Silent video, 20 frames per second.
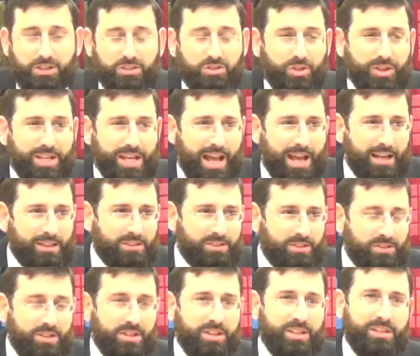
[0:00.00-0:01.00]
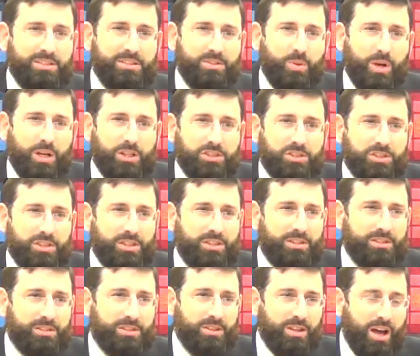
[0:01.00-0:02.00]
So the answer to these
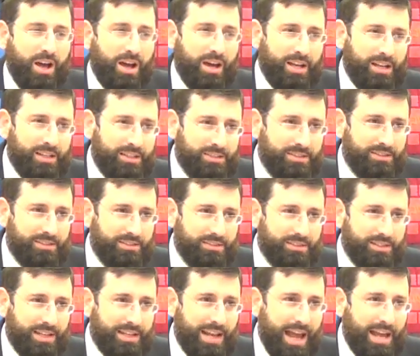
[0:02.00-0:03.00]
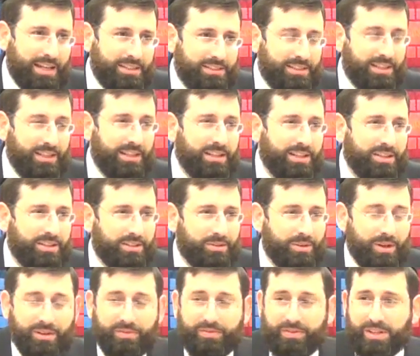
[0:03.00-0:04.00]
questions lies in asking,
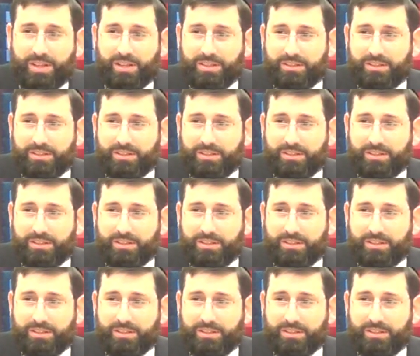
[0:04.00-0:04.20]
ready for